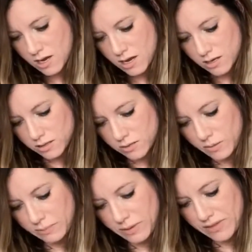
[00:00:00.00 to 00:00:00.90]
so
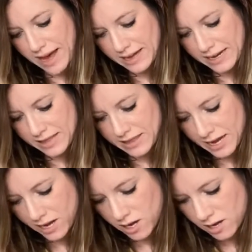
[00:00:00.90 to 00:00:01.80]
we'll put that in
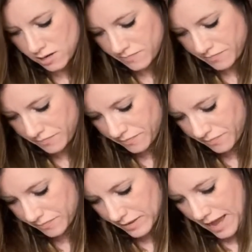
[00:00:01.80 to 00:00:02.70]
there,
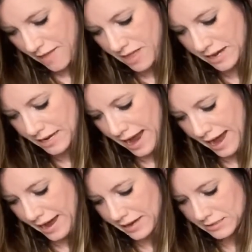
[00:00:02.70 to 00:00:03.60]
and then it
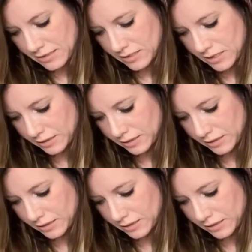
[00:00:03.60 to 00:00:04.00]
has the